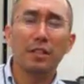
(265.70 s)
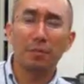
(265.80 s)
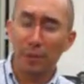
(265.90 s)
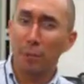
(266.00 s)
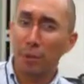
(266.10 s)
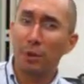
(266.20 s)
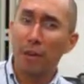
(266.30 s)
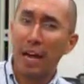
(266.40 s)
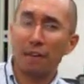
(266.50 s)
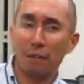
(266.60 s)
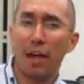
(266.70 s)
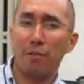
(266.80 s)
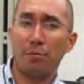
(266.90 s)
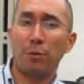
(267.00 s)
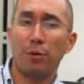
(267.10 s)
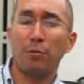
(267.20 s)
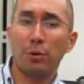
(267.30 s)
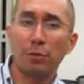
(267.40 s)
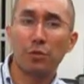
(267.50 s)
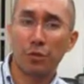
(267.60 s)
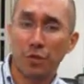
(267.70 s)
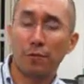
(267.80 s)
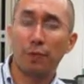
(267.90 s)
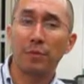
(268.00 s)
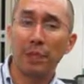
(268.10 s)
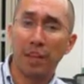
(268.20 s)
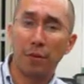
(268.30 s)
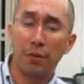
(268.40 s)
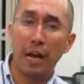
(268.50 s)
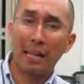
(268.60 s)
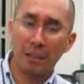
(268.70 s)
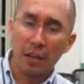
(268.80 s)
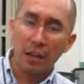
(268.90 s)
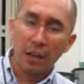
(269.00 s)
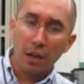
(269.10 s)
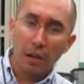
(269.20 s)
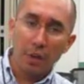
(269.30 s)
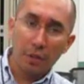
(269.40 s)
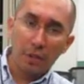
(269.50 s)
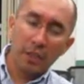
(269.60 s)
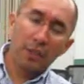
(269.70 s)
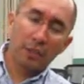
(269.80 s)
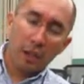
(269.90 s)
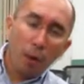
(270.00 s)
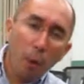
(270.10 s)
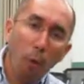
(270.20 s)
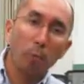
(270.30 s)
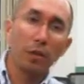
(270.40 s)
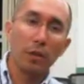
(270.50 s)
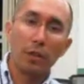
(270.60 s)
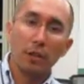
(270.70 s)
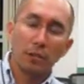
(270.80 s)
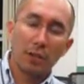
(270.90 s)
But we would like to have more researchers from that area and covering as a whole,